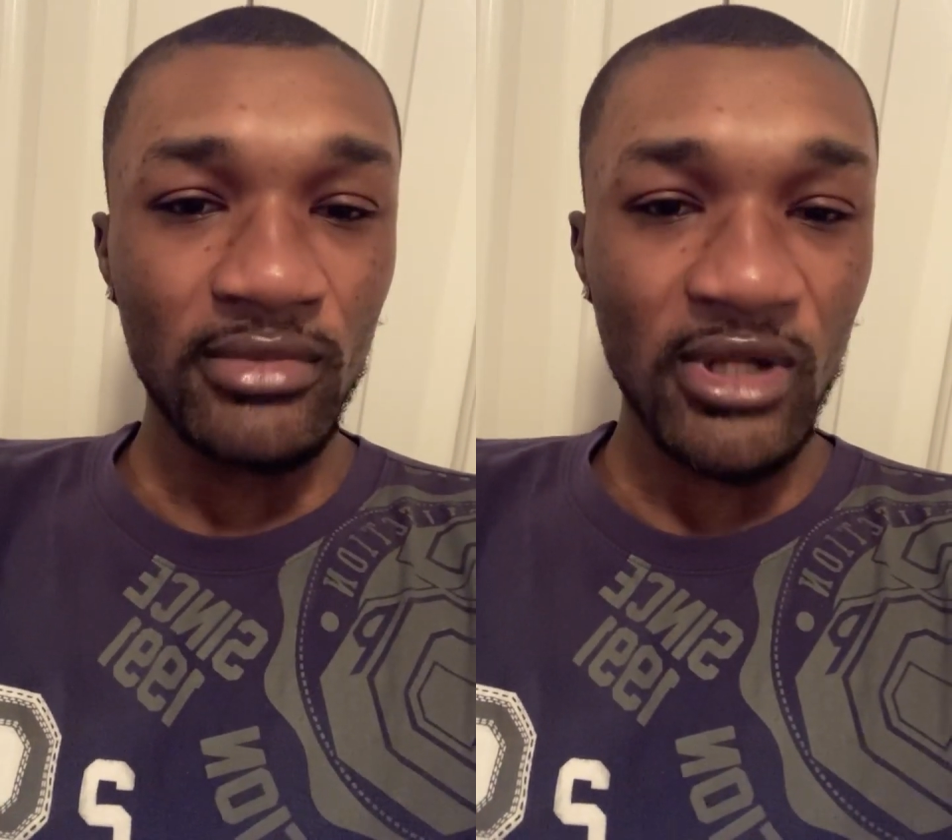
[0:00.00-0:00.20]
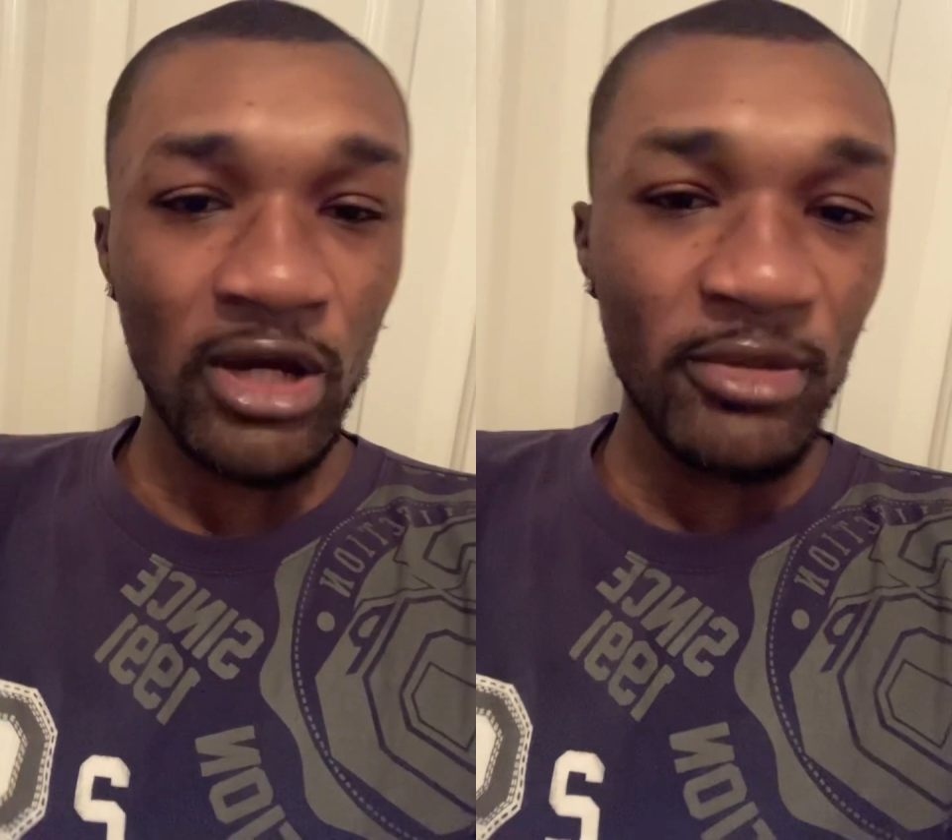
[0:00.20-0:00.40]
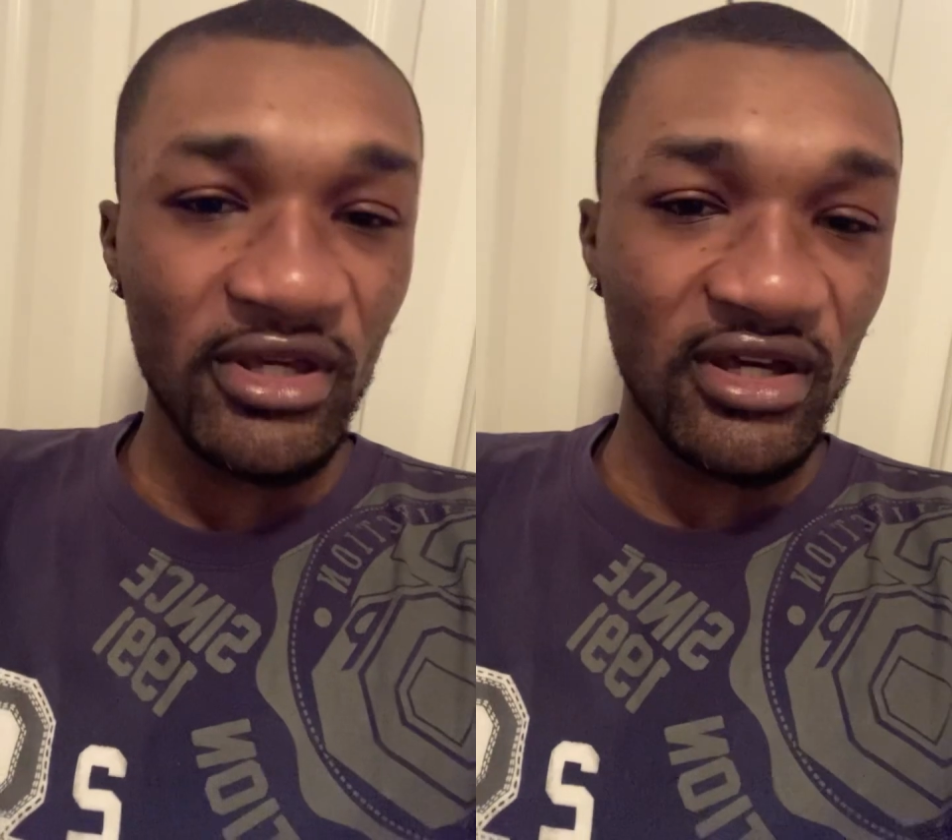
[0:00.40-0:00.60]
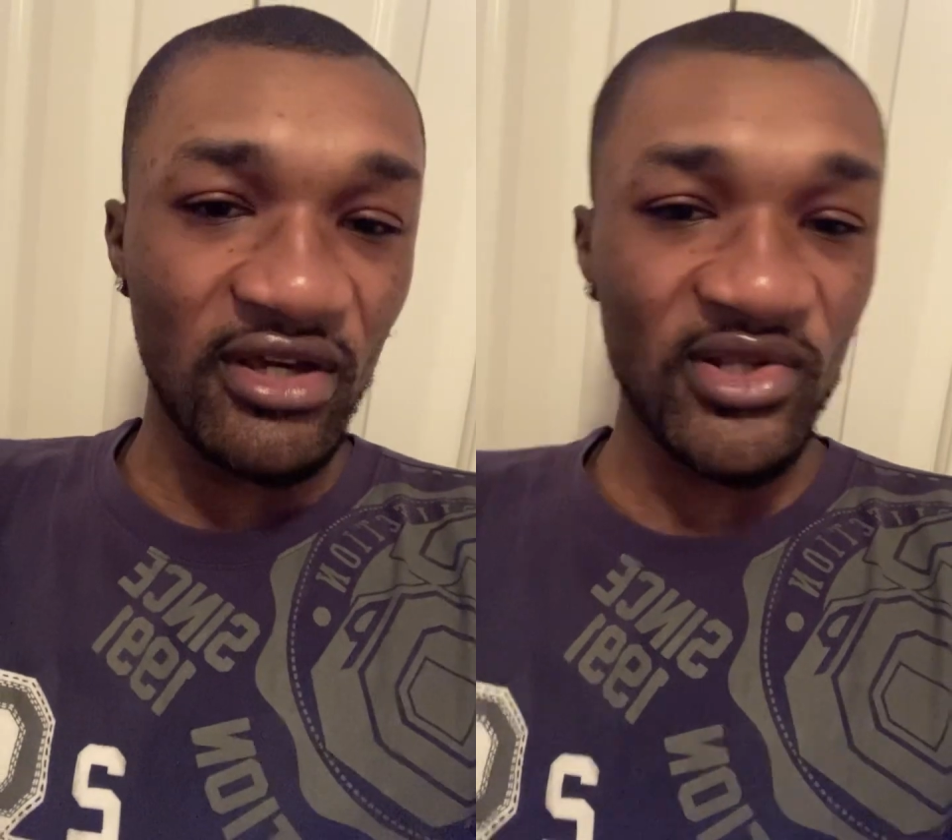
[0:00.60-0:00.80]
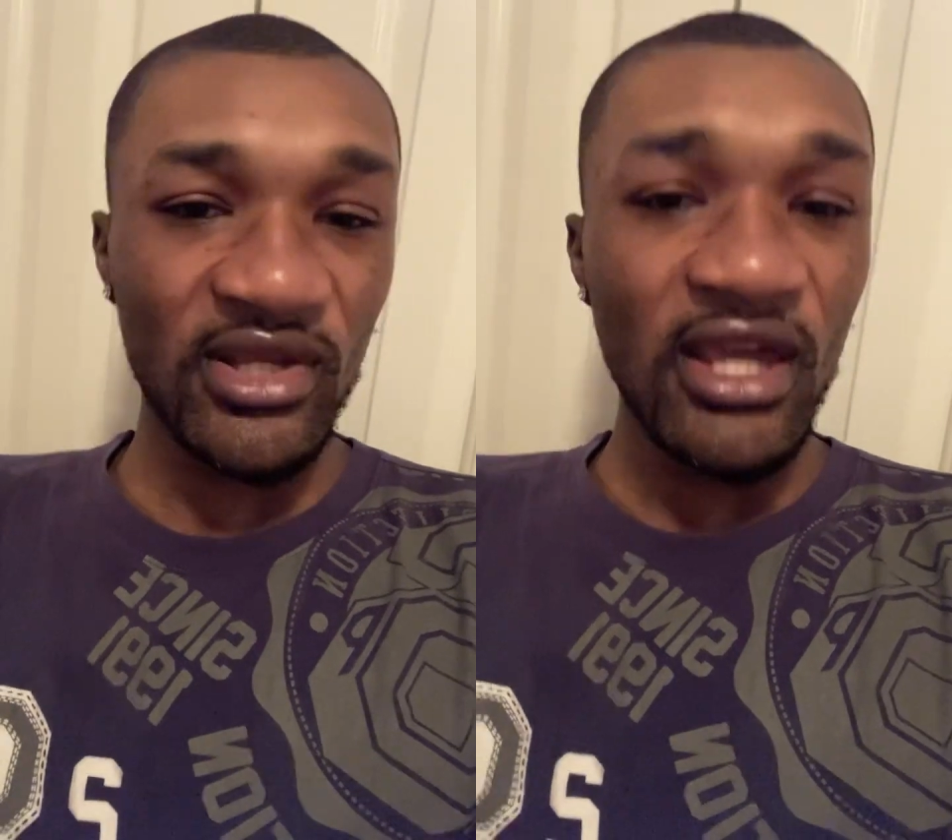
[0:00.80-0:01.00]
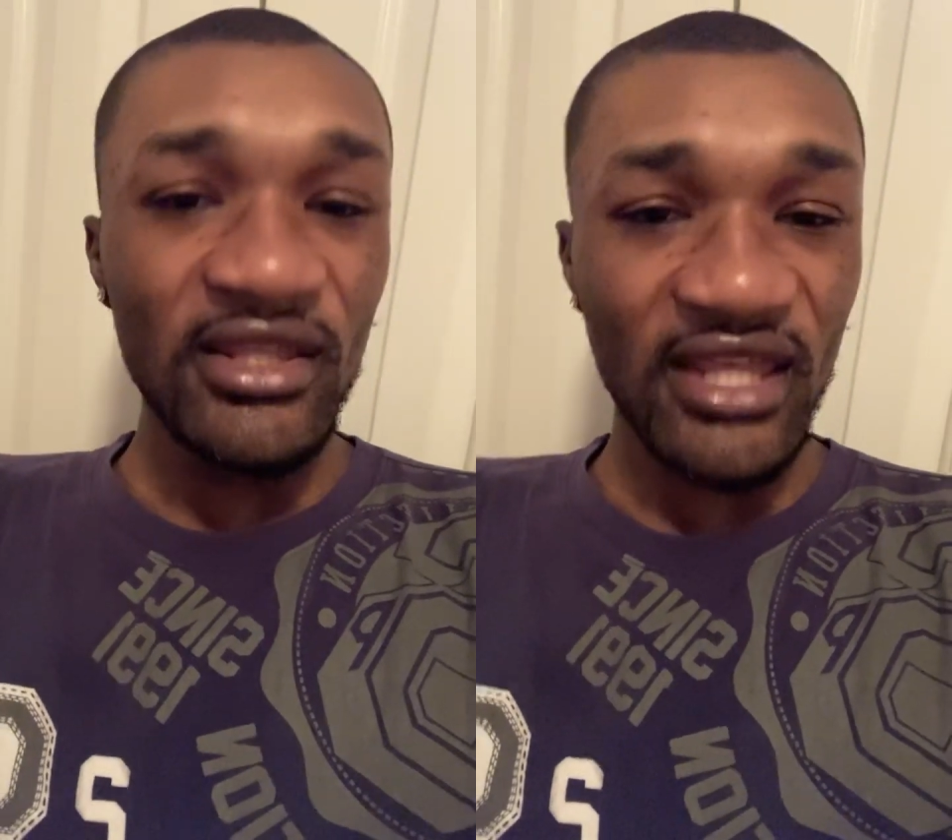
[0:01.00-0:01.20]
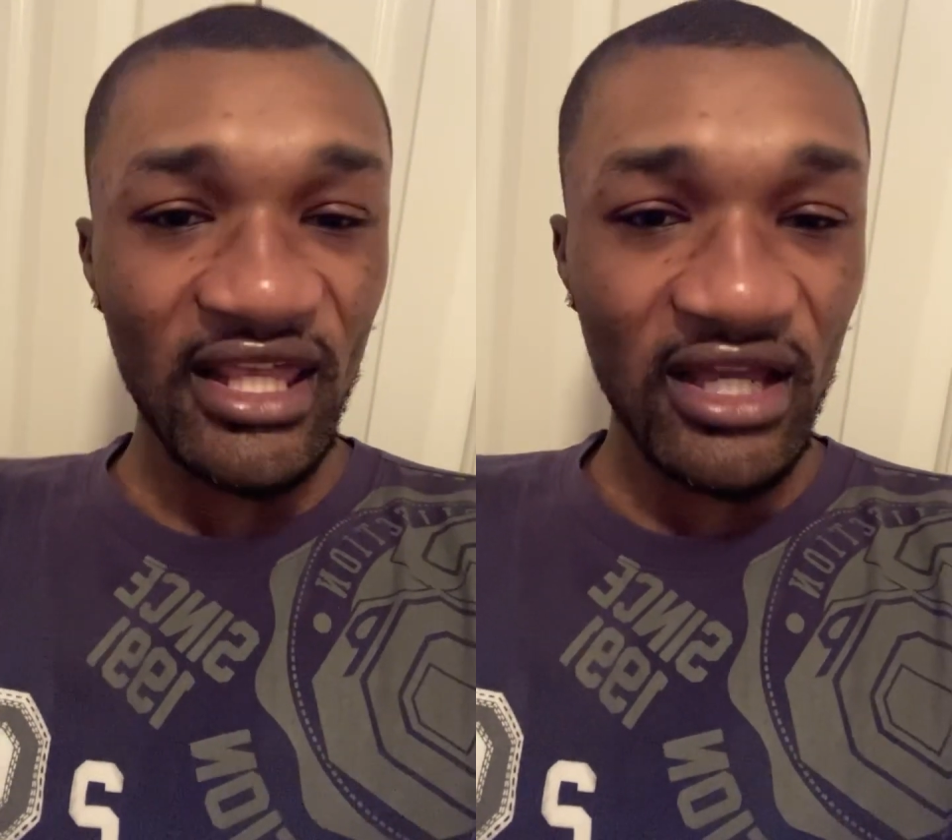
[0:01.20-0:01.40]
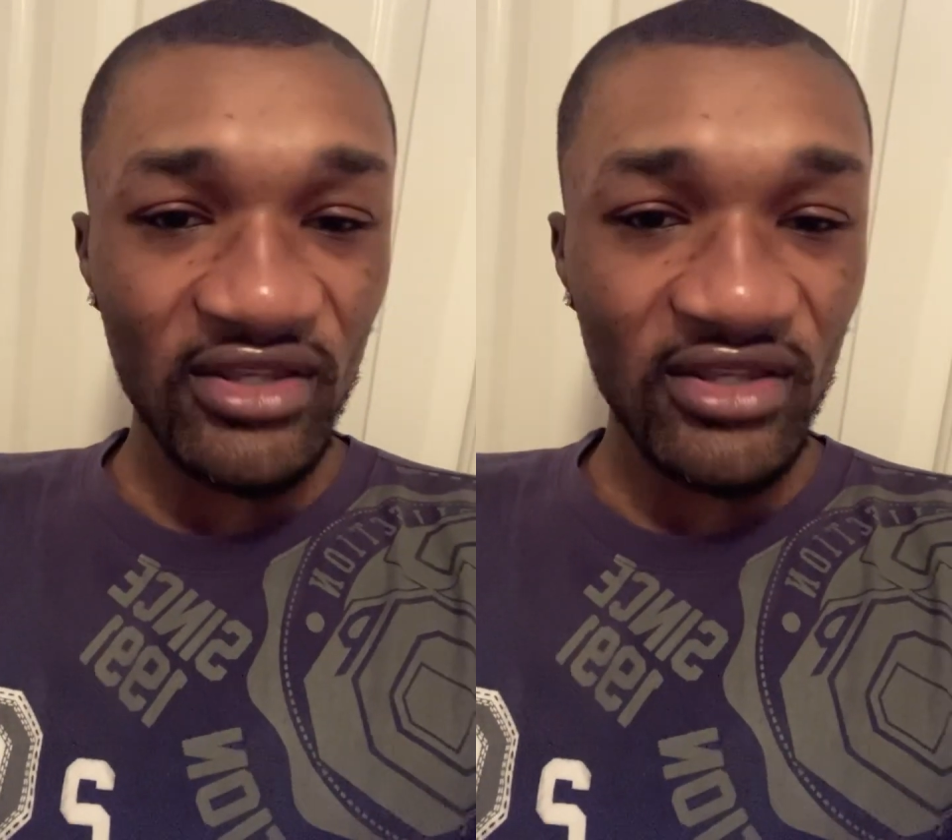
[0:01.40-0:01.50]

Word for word: All because they out